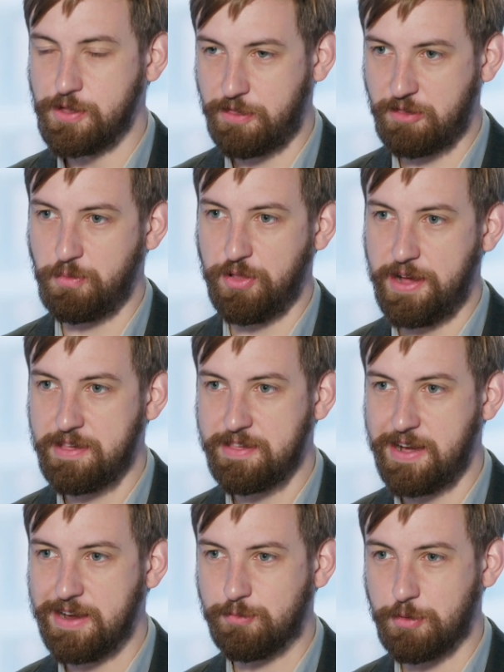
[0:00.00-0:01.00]
On the supply
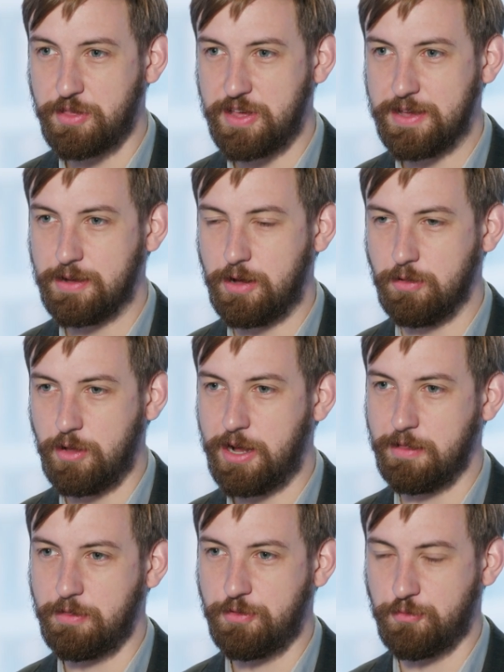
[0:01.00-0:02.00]
side, we're seeing a lot